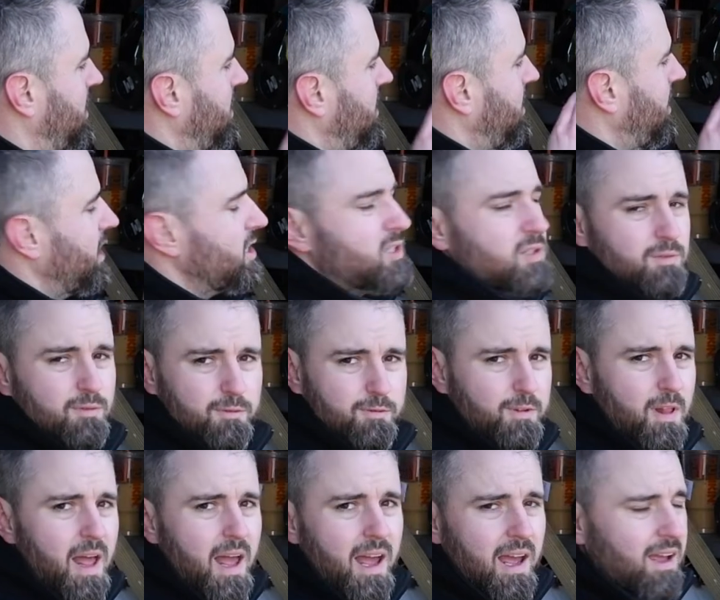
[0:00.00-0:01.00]
nice and
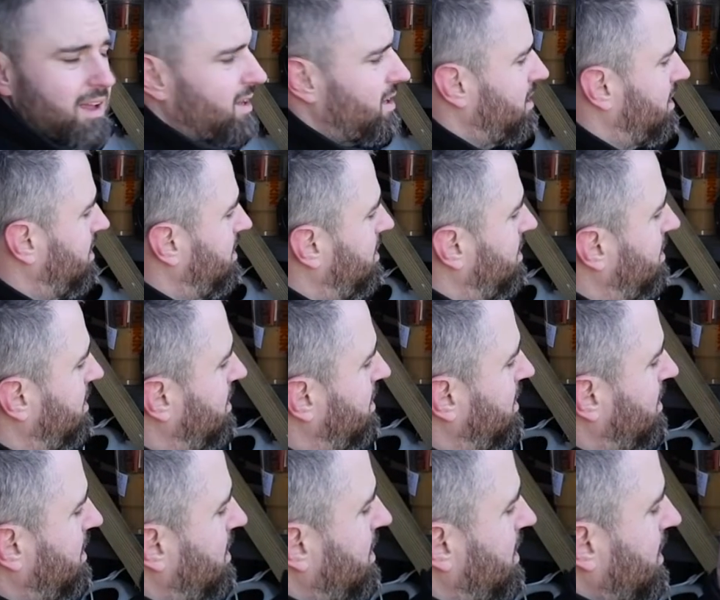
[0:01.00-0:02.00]
flat
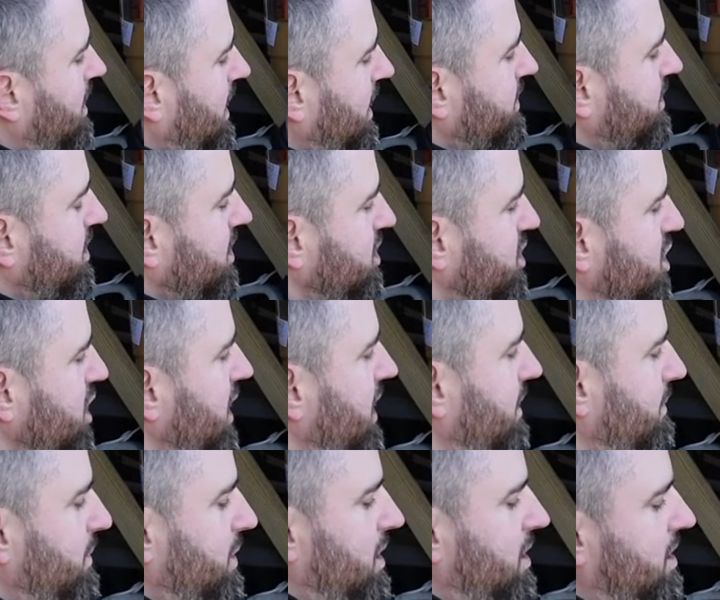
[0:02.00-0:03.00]
onto the
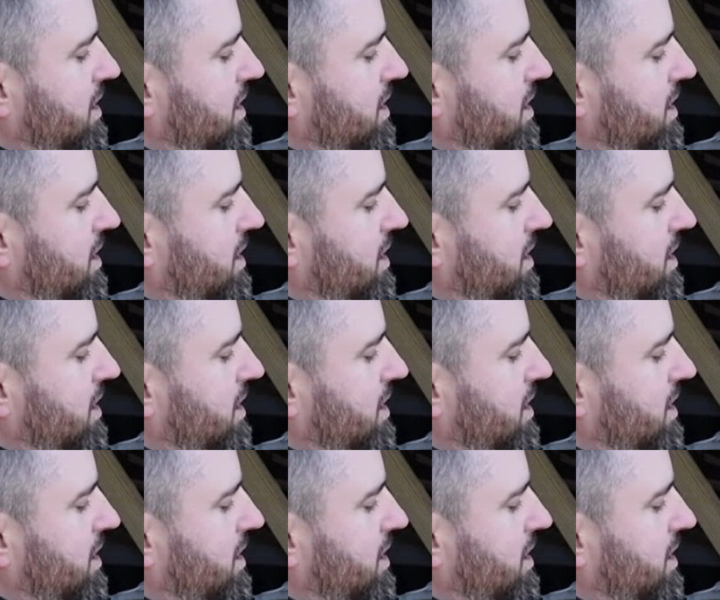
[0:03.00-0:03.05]
jam,